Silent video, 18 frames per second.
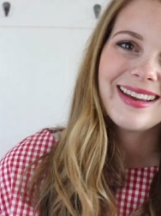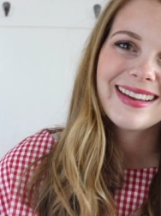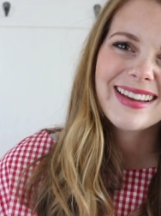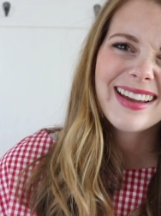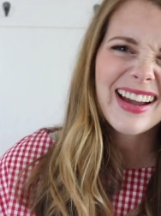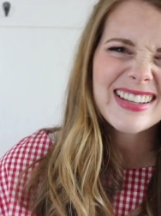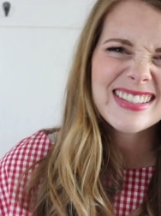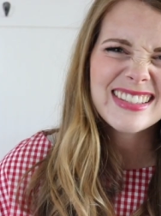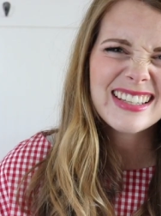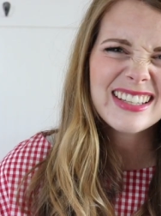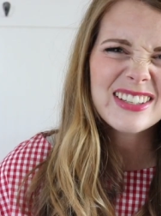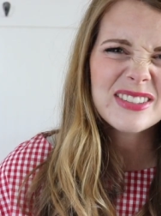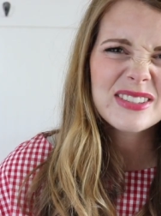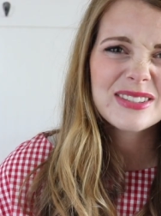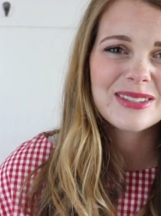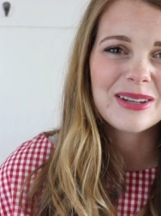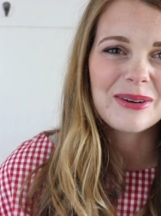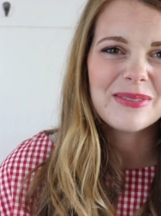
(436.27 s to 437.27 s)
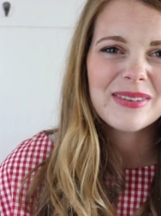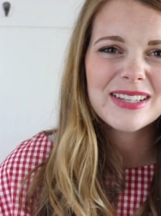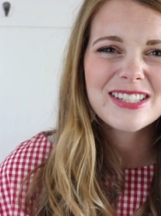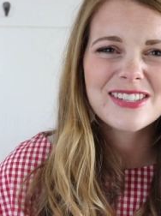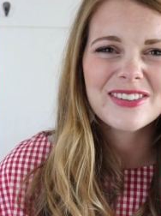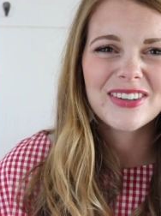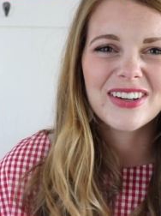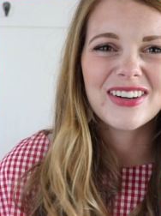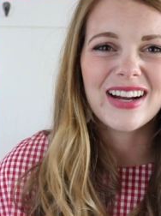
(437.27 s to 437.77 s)
Guys, thank you so
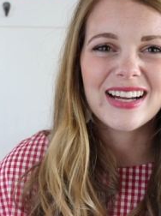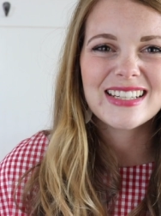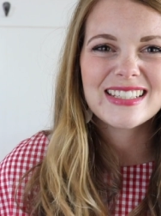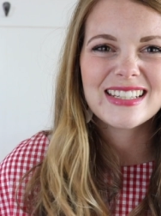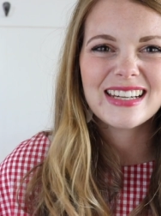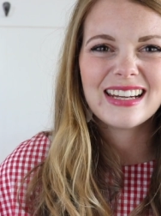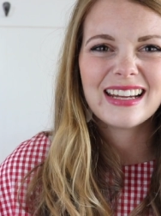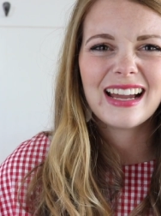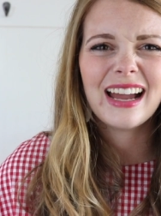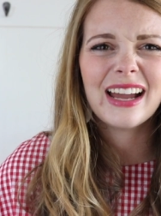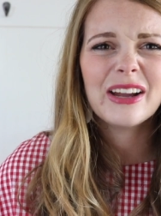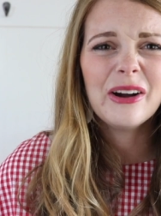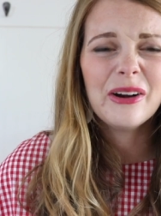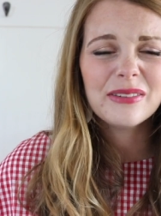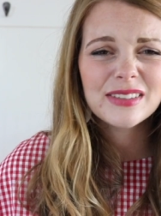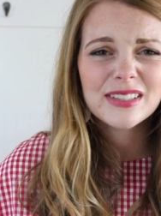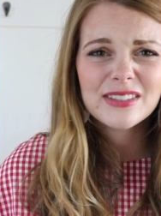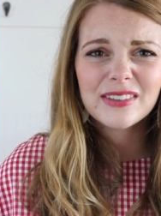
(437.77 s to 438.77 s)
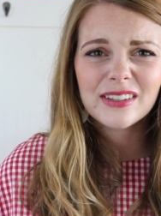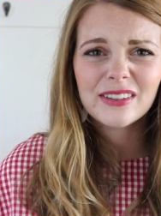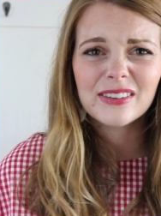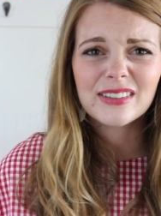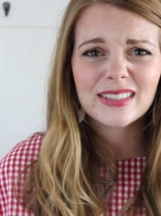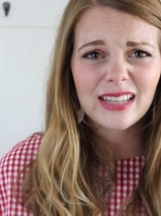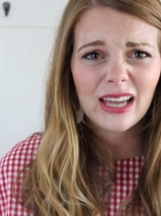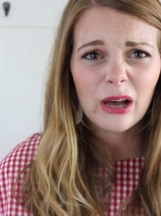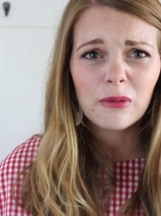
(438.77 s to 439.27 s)
much for watching. I hope this video
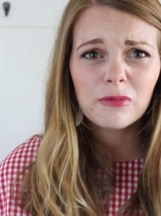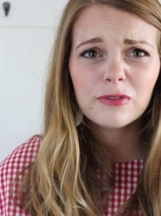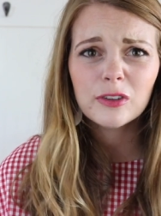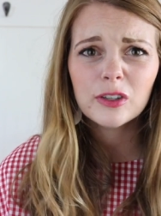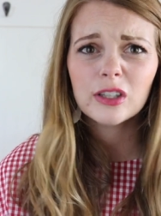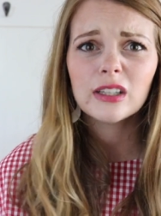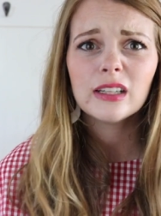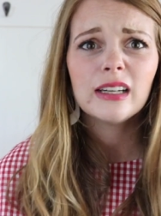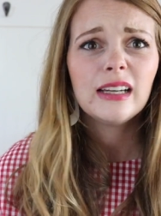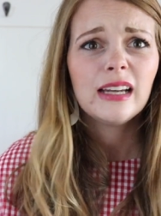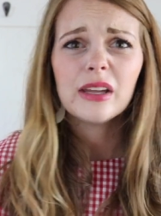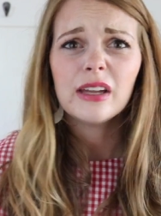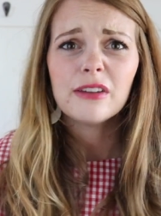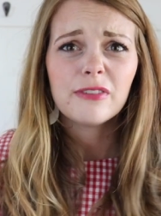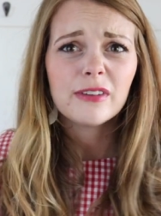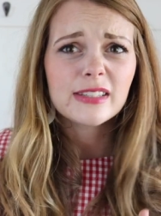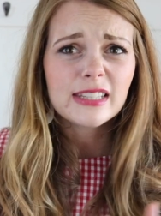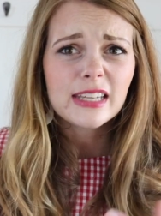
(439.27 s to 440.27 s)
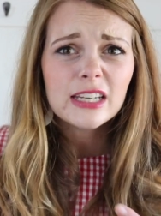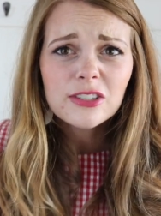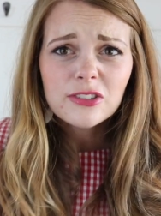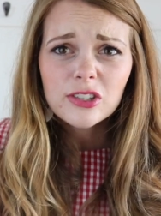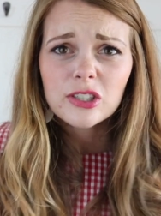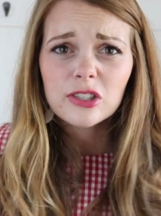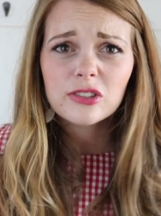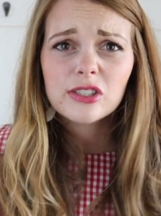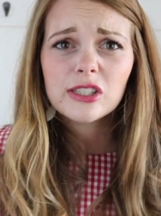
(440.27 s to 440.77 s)
was helpful. If it's
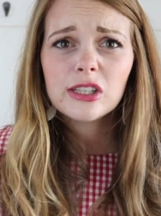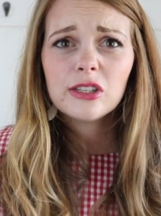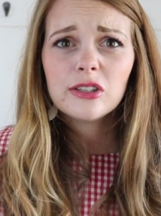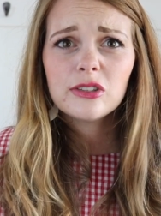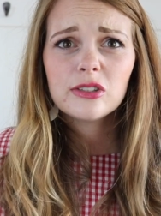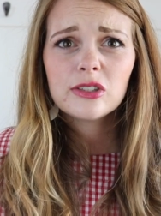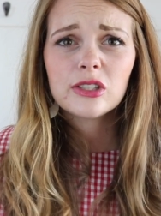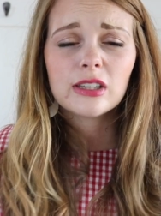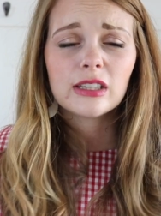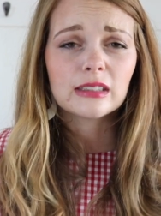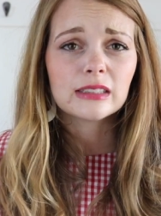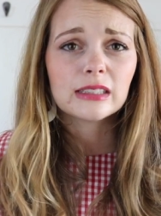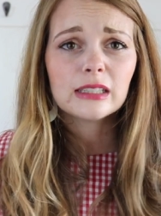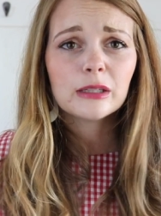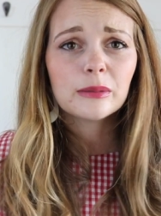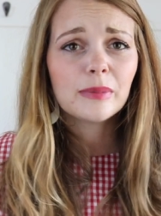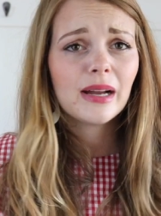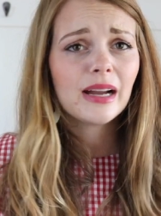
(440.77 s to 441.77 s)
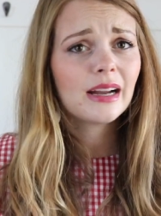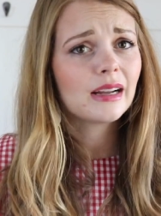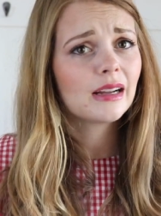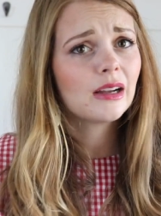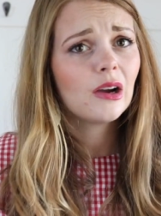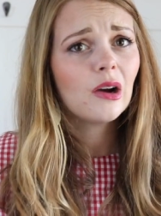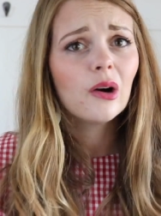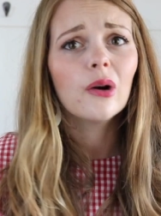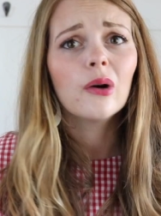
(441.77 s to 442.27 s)
introducing you to the Leader Bag
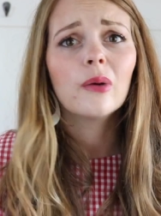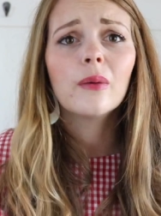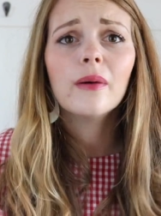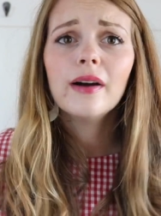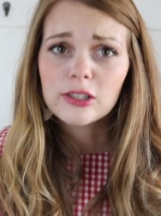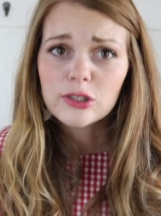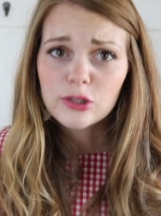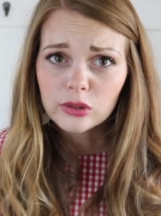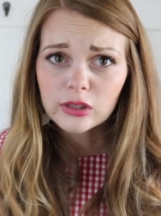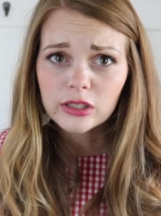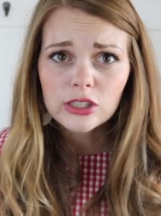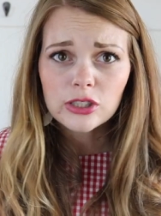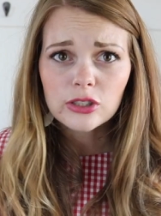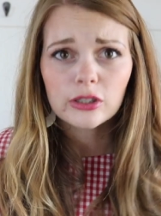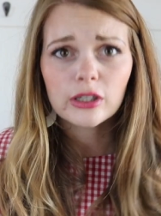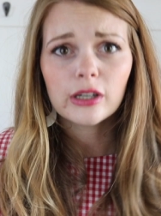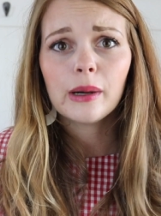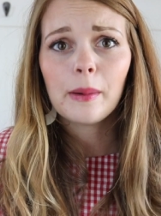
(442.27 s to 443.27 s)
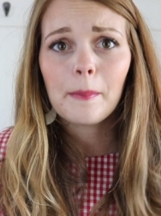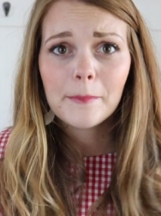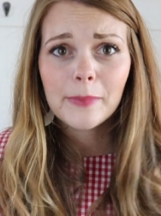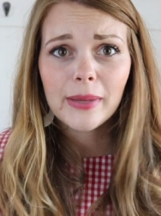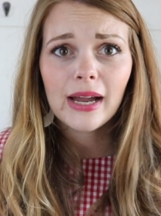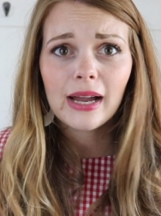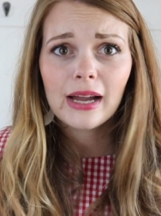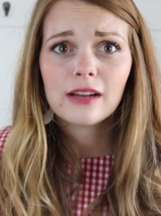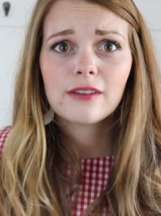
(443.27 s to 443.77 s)
Co. Julien Jr.
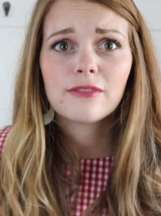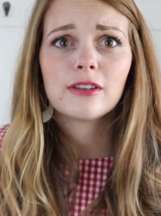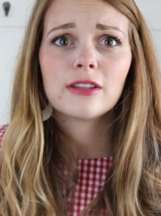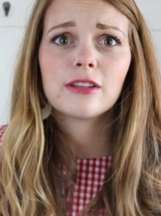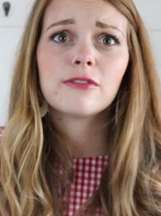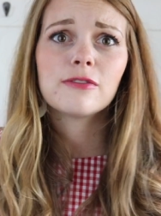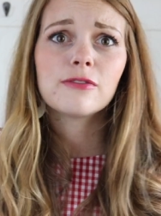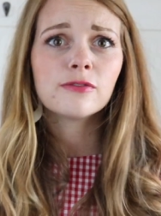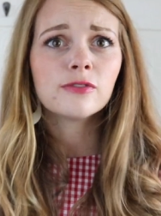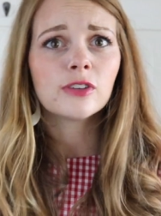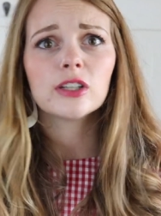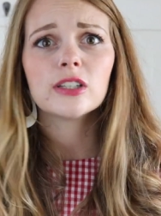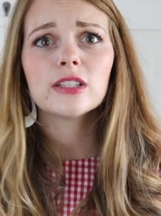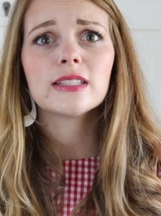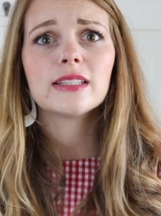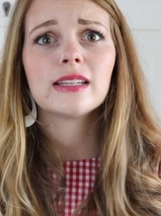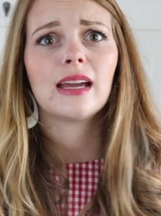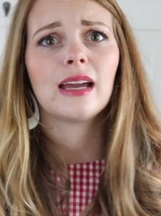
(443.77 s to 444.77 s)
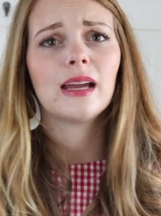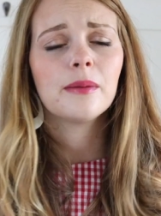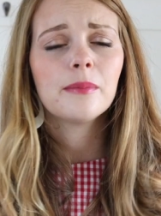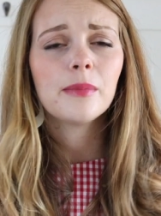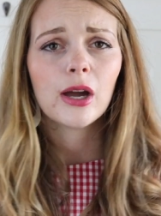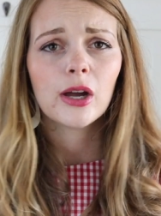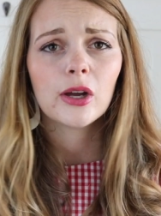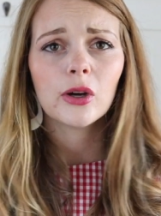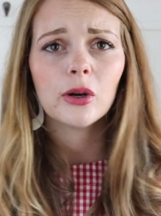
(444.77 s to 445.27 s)
bag for the first time,
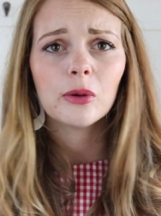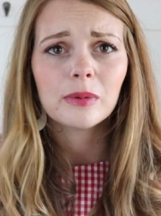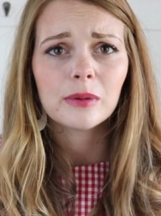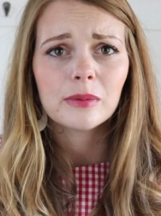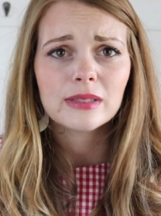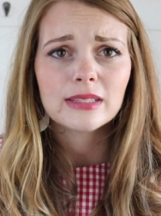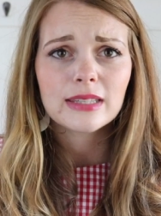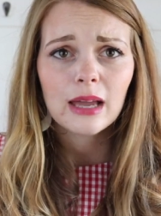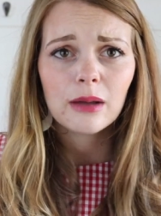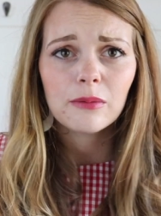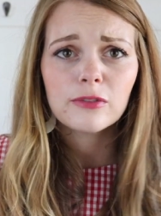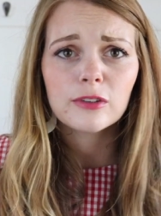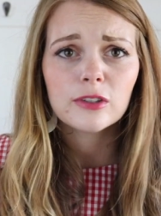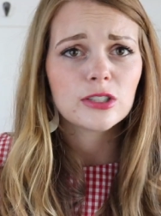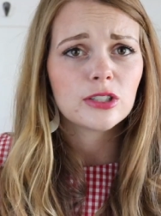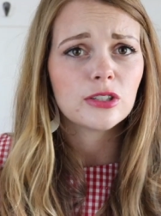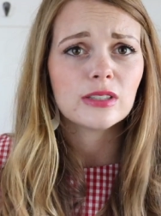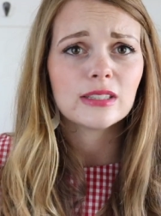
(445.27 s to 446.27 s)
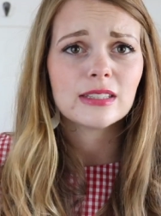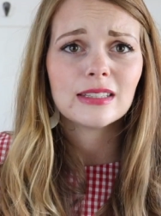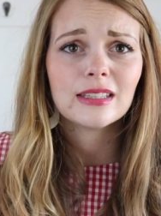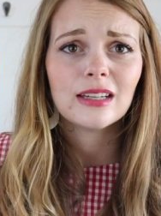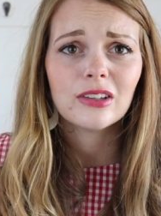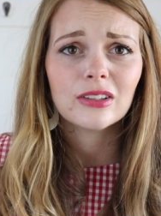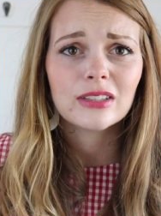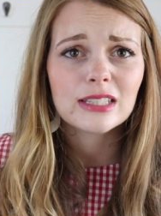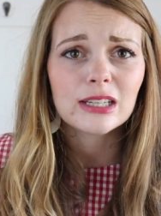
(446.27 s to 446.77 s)
I hope it was helpful so you can see
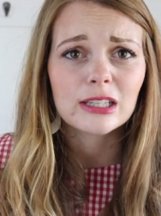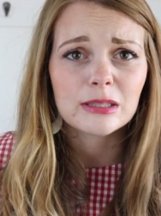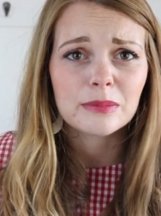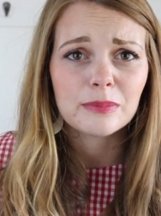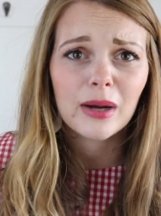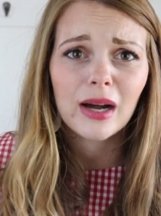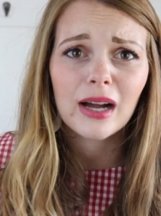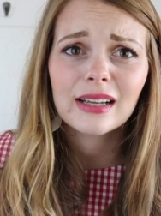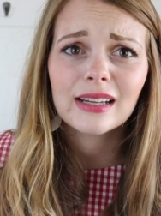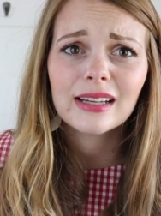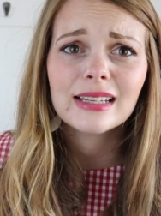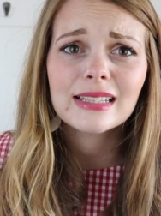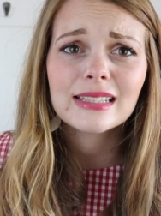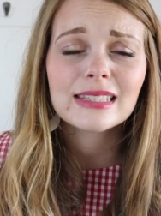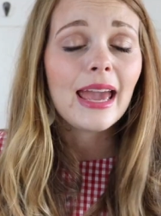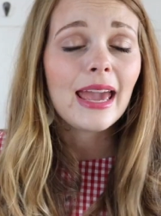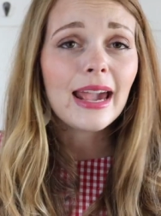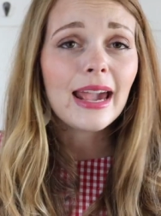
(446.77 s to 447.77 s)
all these awesome pockets.